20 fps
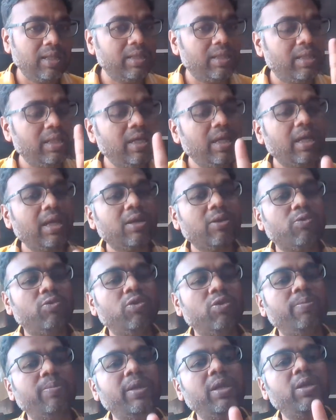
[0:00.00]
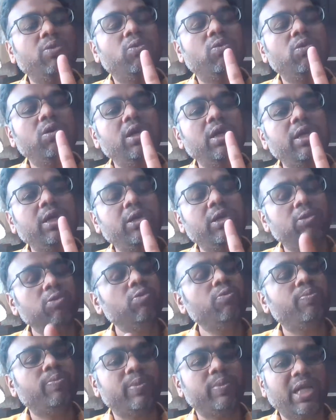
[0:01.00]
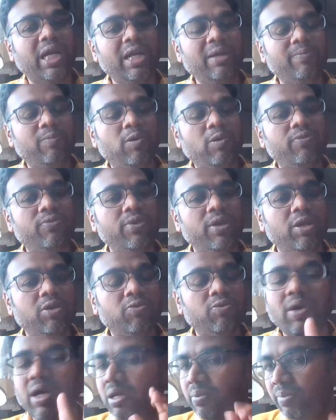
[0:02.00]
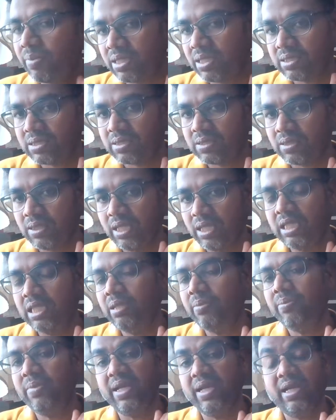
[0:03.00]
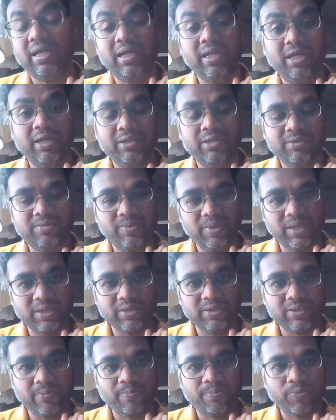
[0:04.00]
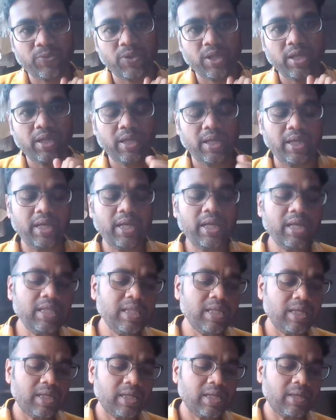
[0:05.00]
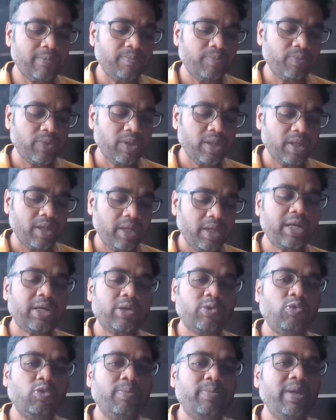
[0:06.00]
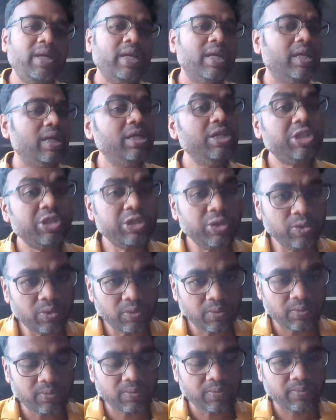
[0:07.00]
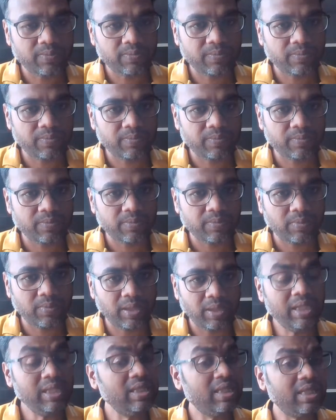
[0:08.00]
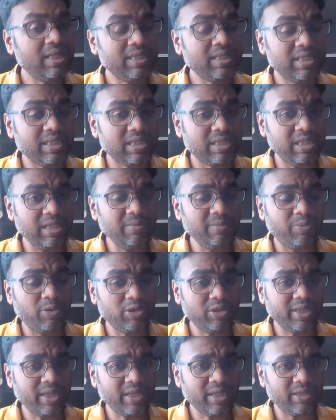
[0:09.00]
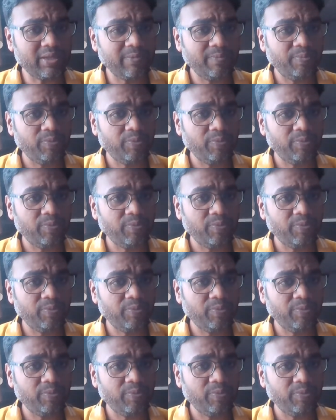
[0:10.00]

there could be only two type of requirements in the maintenance phase. Either it could be an issue in the existing project,